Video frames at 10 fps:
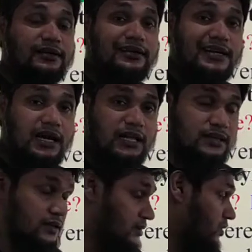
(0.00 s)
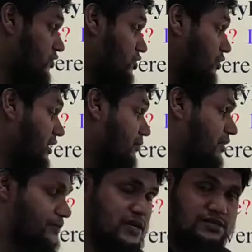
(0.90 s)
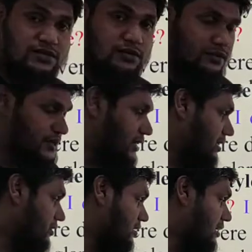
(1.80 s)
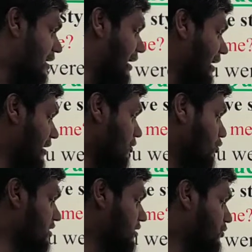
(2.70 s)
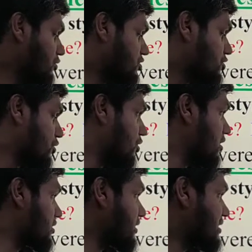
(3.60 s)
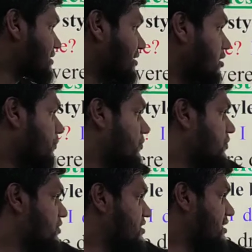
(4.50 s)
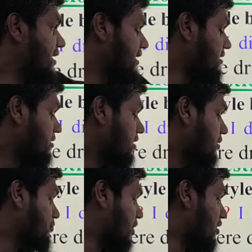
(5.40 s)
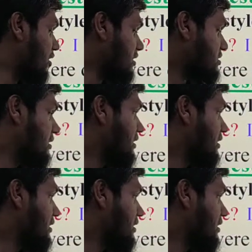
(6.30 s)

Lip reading: real. So him refers to real, and we use told instead of said, because